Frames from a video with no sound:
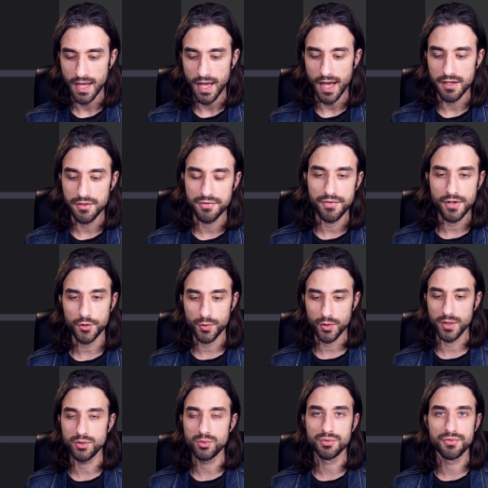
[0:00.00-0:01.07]
And first, we're
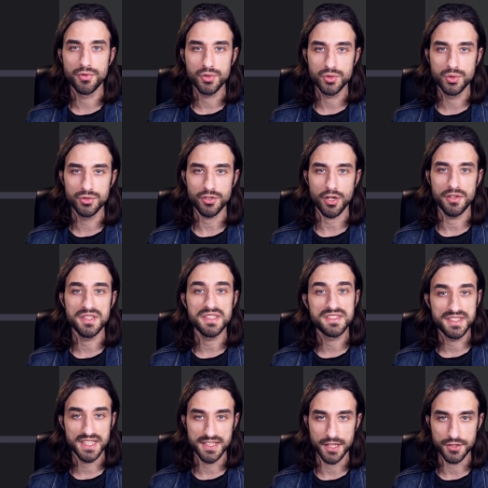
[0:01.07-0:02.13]
going to focus on its
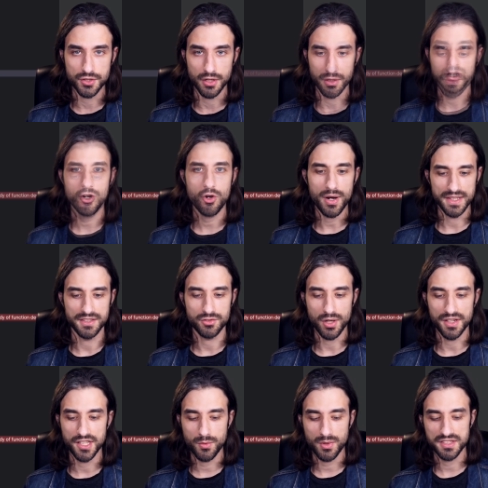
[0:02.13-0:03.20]
signature. All right, so
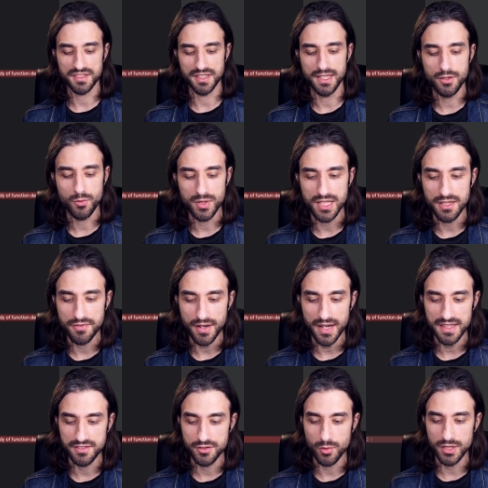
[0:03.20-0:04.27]
as I was saying, weakify
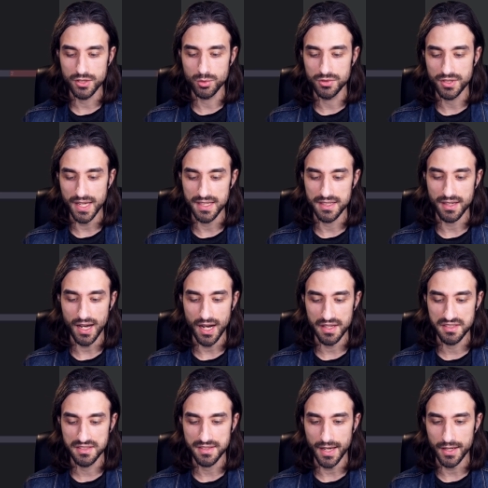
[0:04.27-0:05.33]
is going to take
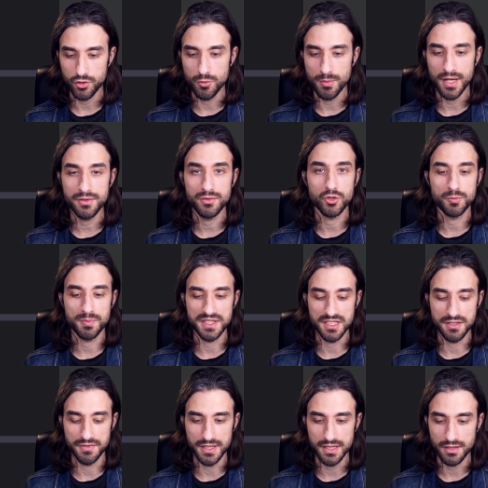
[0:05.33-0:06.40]
as its argument the
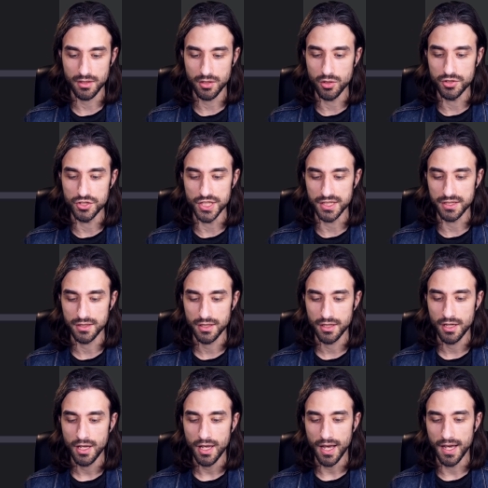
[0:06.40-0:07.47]
specific logic.
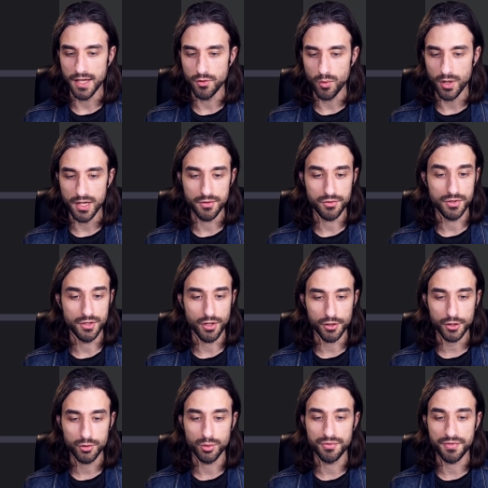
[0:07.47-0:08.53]
And well, in
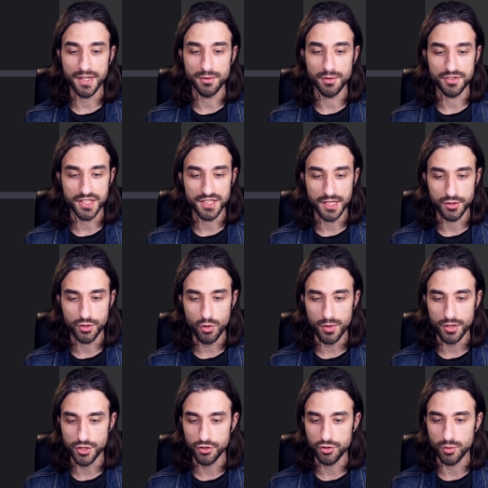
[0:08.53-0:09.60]
order to find the signature,
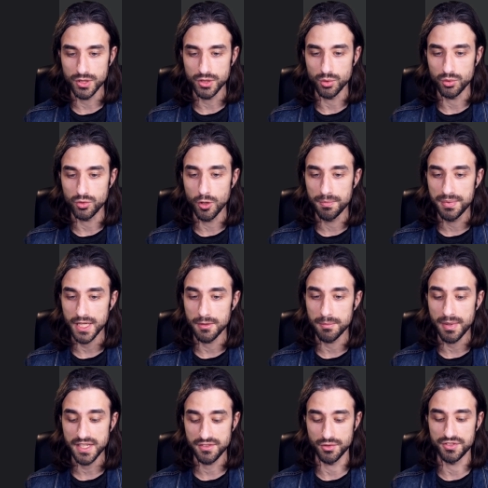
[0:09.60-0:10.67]
we're just going to copy
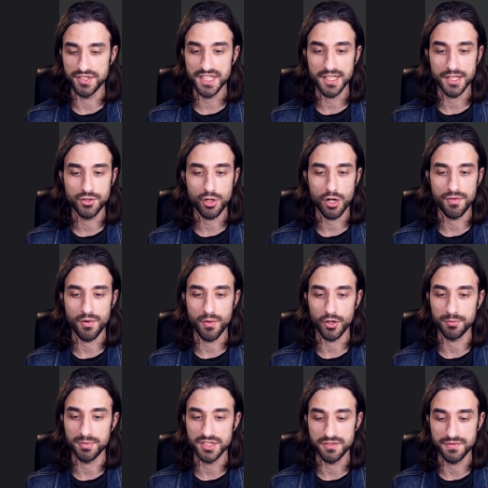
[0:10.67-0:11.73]
and paste the signature of our
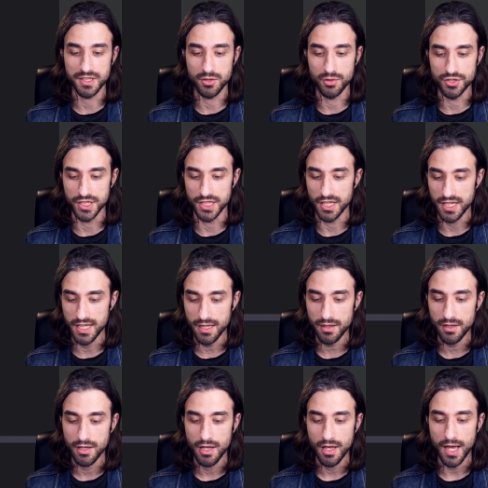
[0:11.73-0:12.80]
specific logic here.
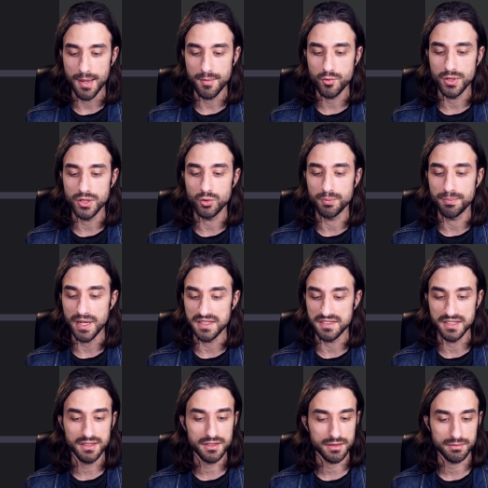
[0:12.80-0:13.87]
I'm going to
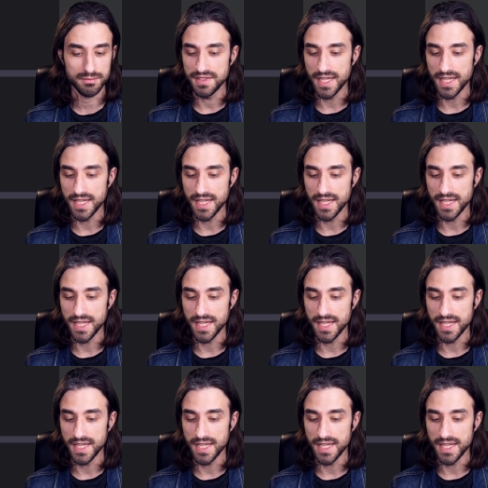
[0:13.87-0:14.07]
paste it.